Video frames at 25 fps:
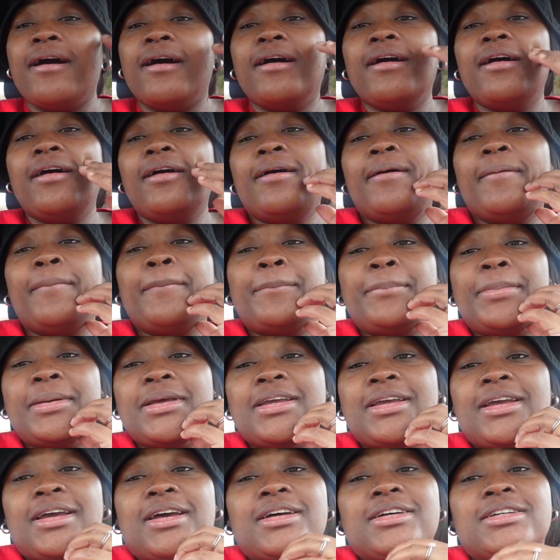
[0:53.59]
Um,
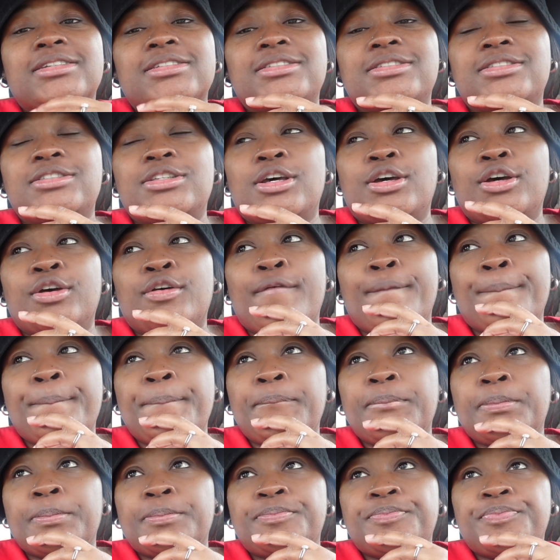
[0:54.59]
but yeah, so
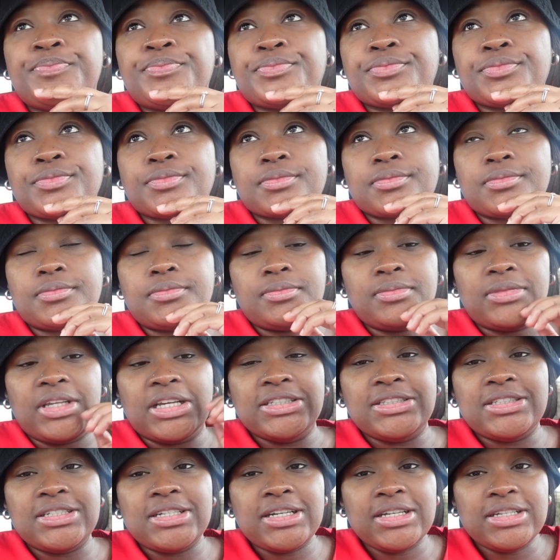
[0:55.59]

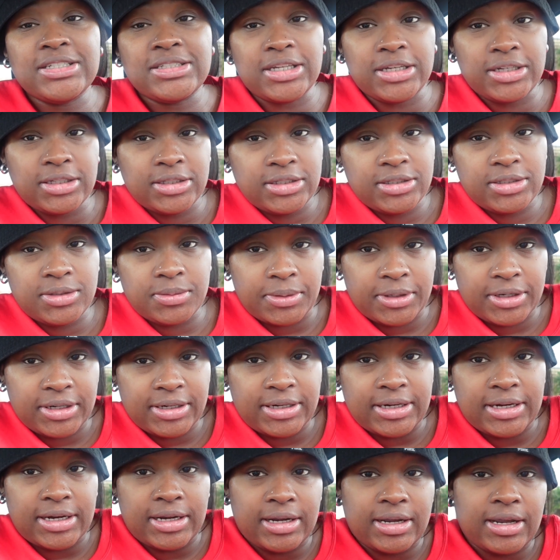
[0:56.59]
today's ugly sweater
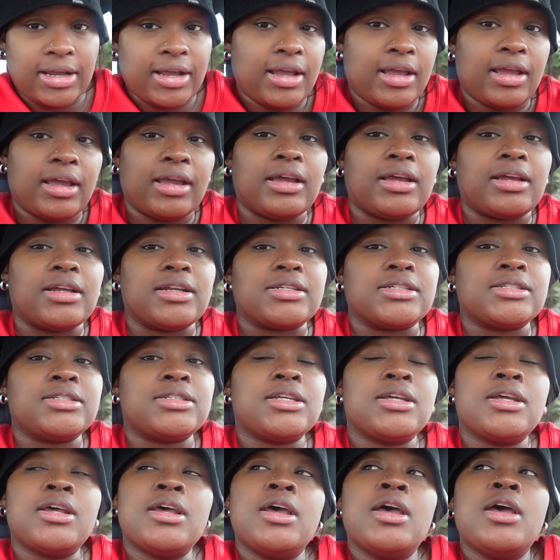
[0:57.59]
day
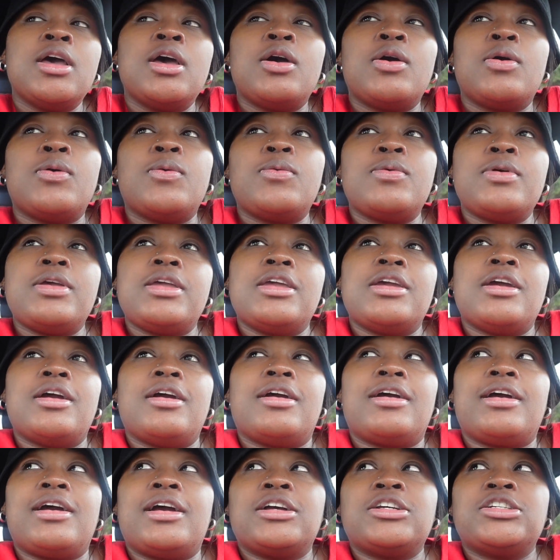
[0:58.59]
and we
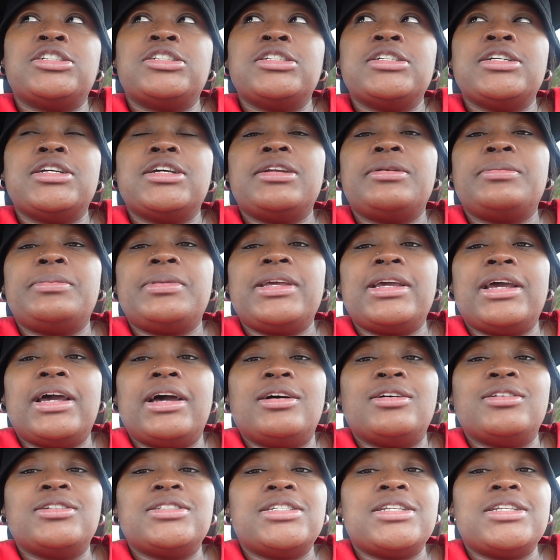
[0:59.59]
are actually going to be out